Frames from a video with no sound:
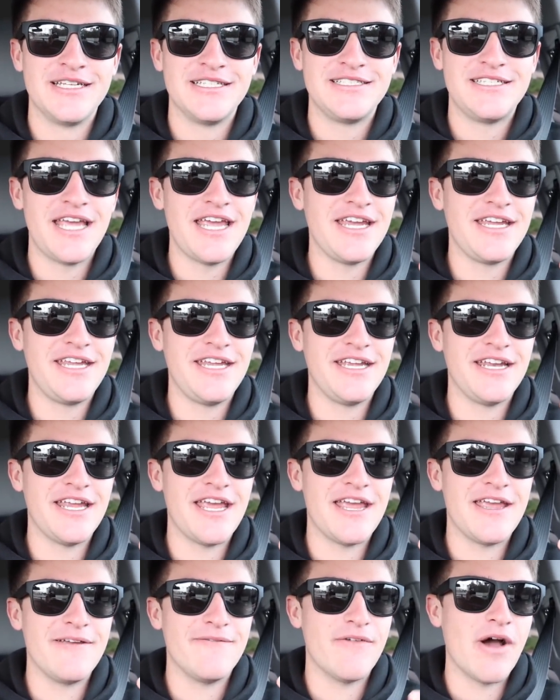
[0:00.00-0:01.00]
taking
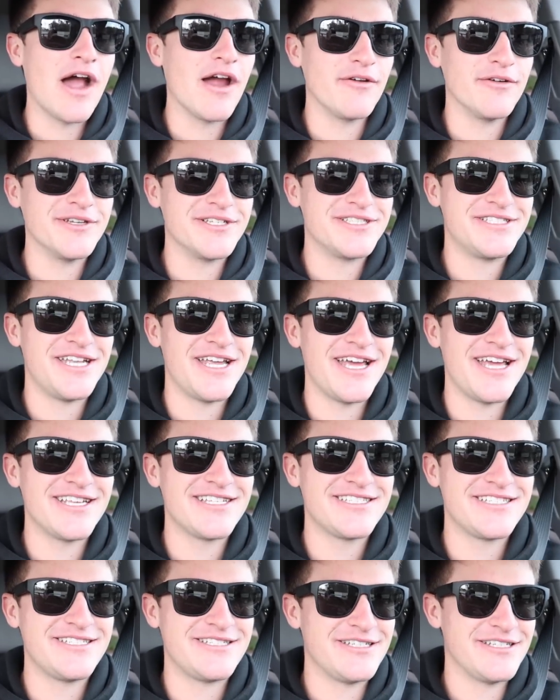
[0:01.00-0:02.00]
a virus
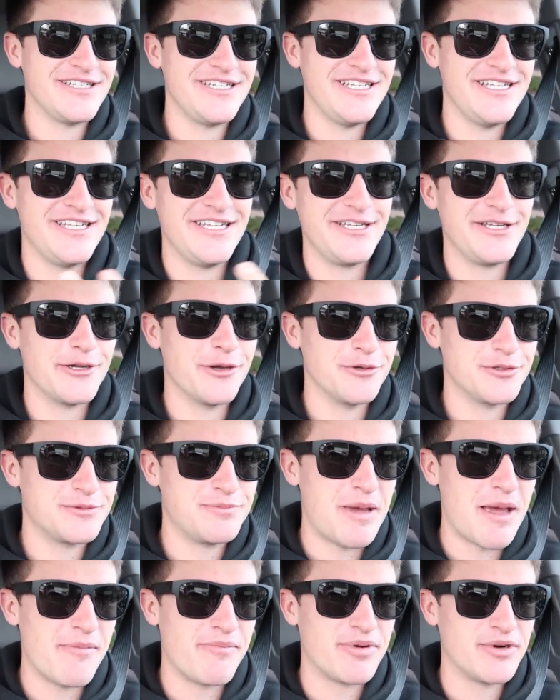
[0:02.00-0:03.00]
test to eating ghost
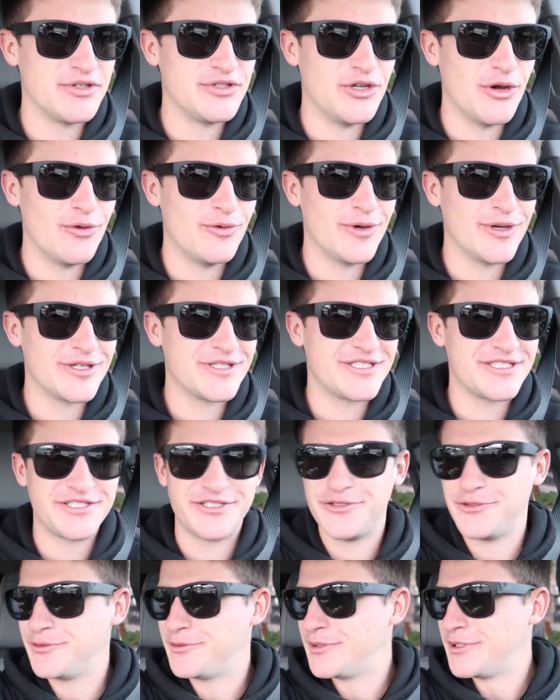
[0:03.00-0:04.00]
pepper donuts
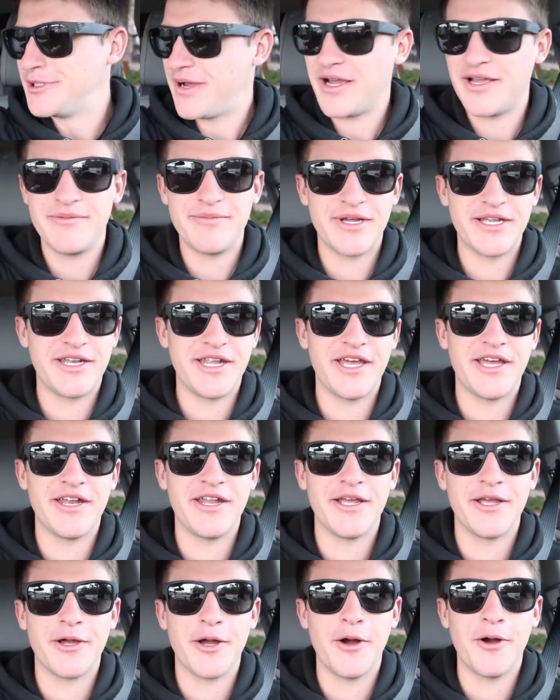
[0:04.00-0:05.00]
to buying my dad
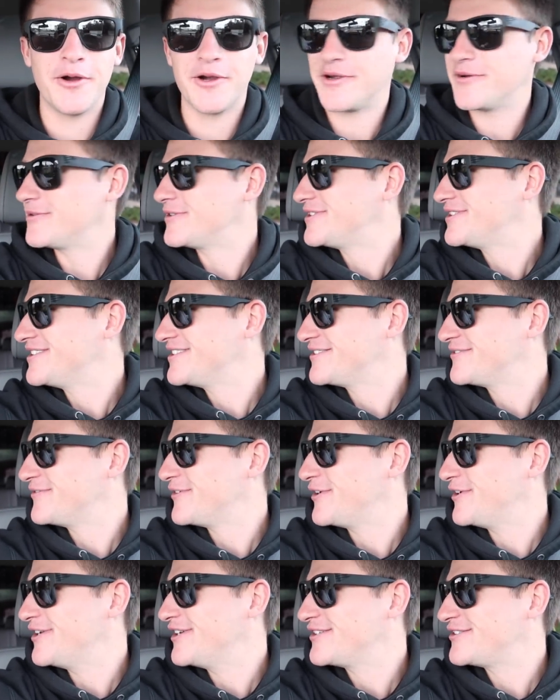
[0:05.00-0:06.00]
a car, which is
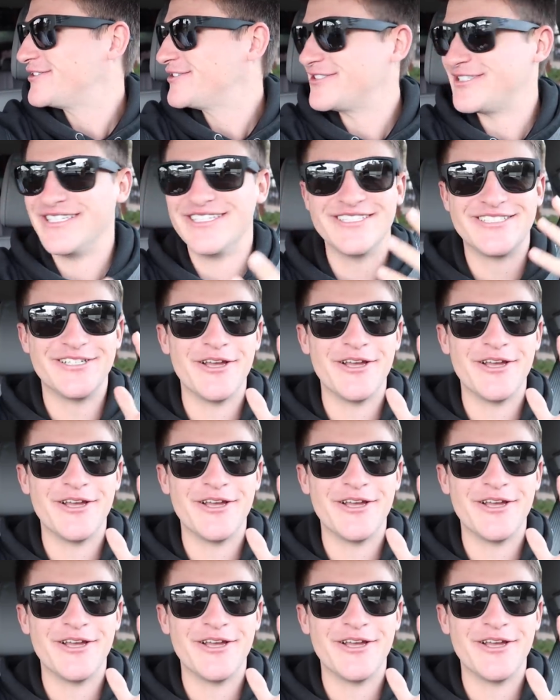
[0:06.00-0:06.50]
very interesting.